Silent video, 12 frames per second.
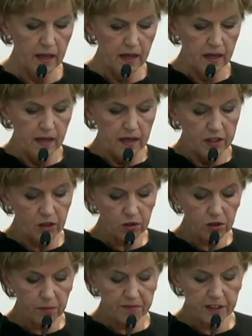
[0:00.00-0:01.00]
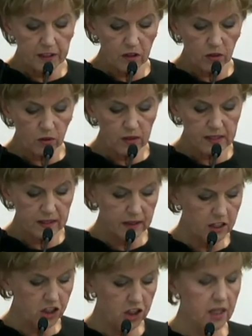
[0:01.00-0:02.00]
or 1 euro per minute, which
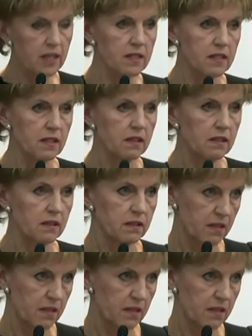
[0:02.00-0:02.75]
is quite a lot.